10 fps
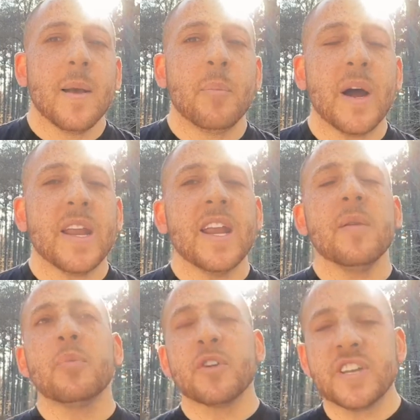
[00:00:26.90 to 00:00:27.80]
but
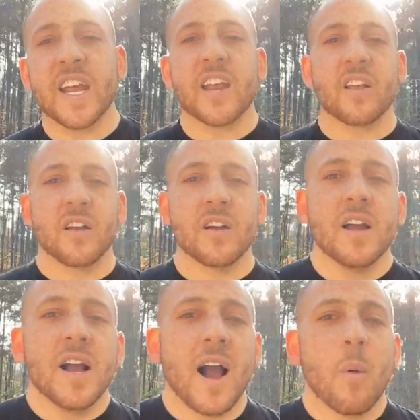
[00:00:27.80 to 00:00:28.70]
in particular,
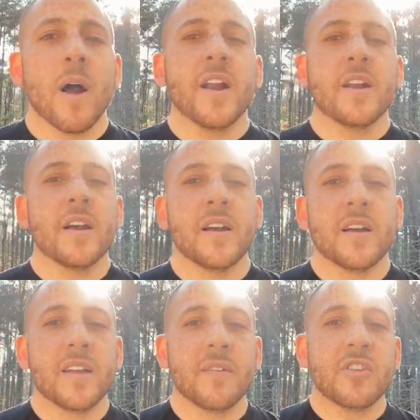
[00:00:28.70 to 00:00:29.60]
I wanted
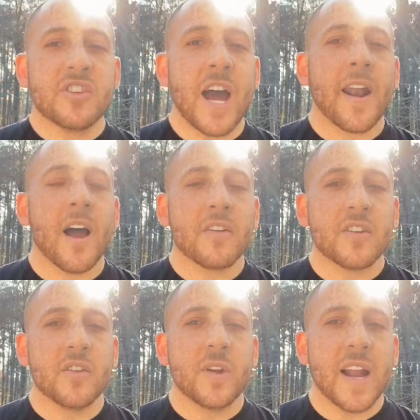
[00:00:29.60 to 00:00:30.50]
to give a shout out
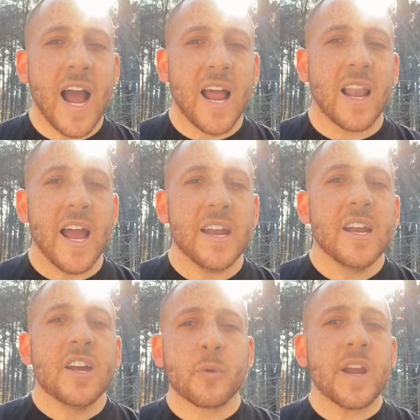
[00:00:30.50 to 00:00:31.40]
to and highlight
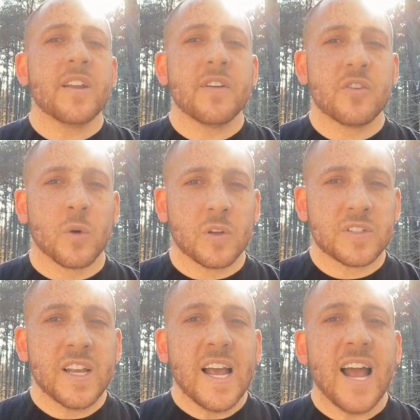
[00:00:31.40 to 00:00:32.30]
three
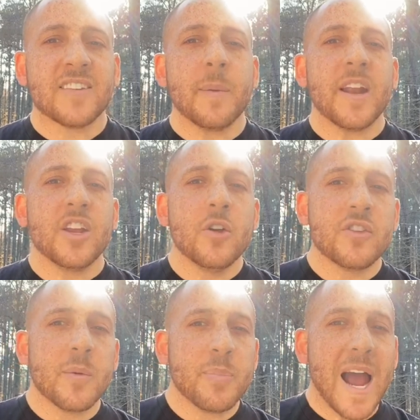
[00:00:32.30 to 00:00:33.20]
individuals as they made a
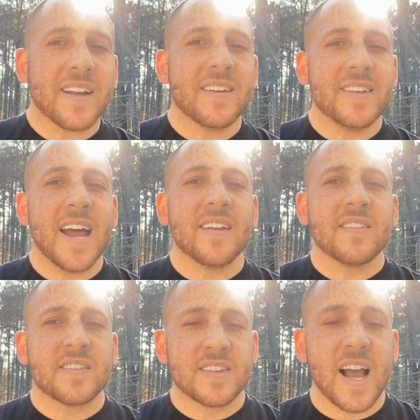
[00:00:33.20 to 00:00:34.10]
huge impact and dent in
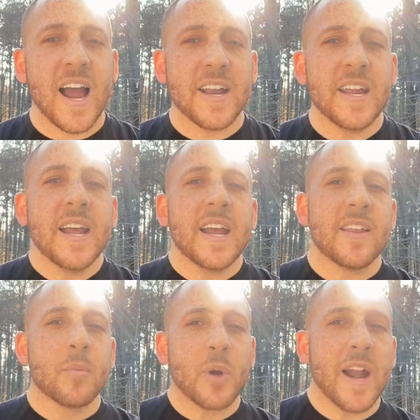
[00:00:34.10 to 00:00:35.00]
society
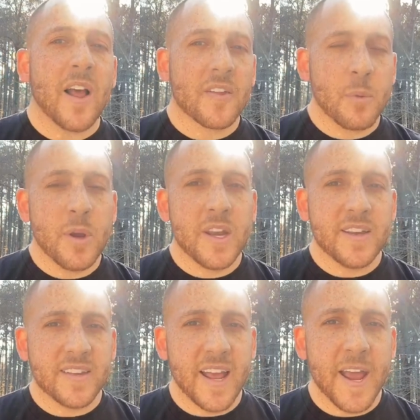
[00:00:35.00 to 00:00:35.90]
in the brain health
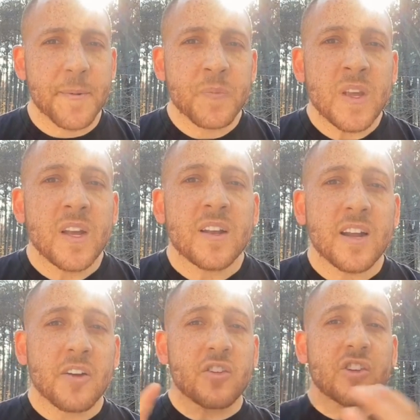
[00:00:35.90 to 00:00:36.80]
community today.
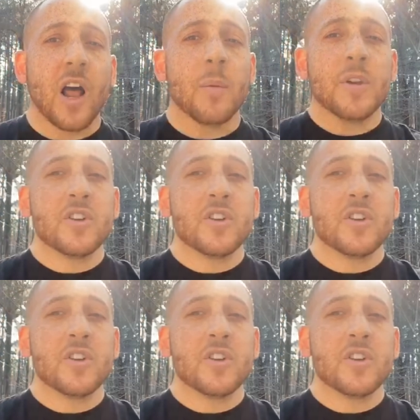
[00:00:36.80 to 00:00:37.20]
Dr. Solomon